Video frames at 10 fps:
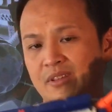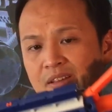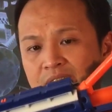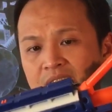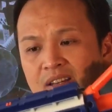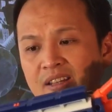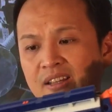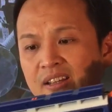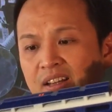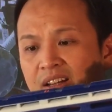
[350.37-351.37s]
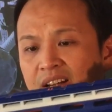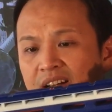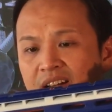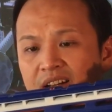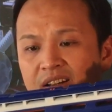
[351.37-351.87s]
definitely
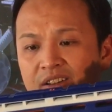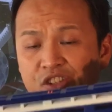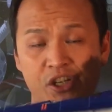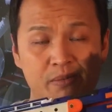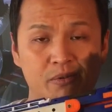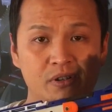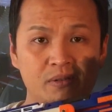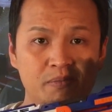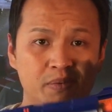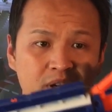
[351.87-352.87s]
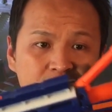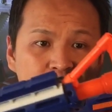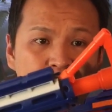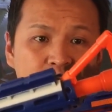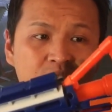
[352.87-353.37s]
cheaper, but
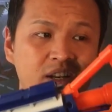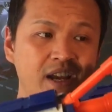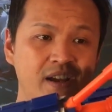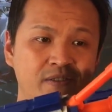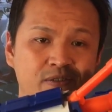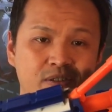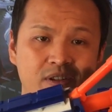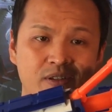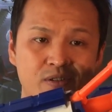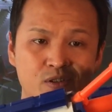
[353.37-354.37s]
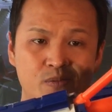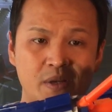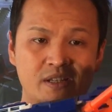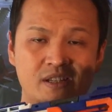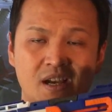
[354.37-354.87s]
you don't really have to
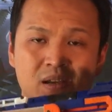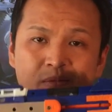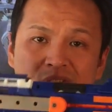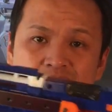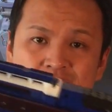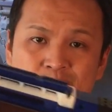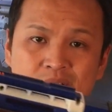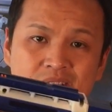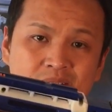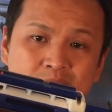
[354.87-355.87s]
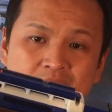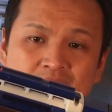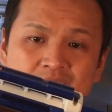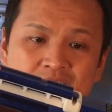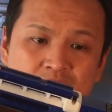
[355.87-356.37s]
spend time on this one in
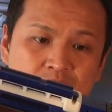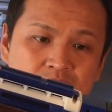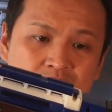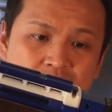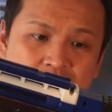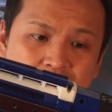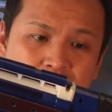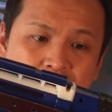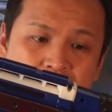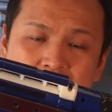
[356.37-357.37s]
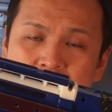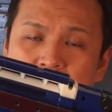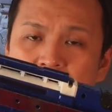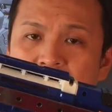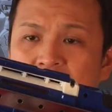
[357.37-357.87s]
making it, so it's just about
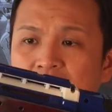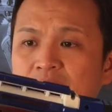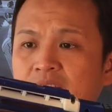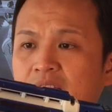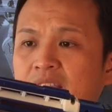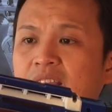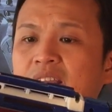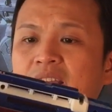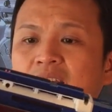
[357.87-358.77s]
installing everything,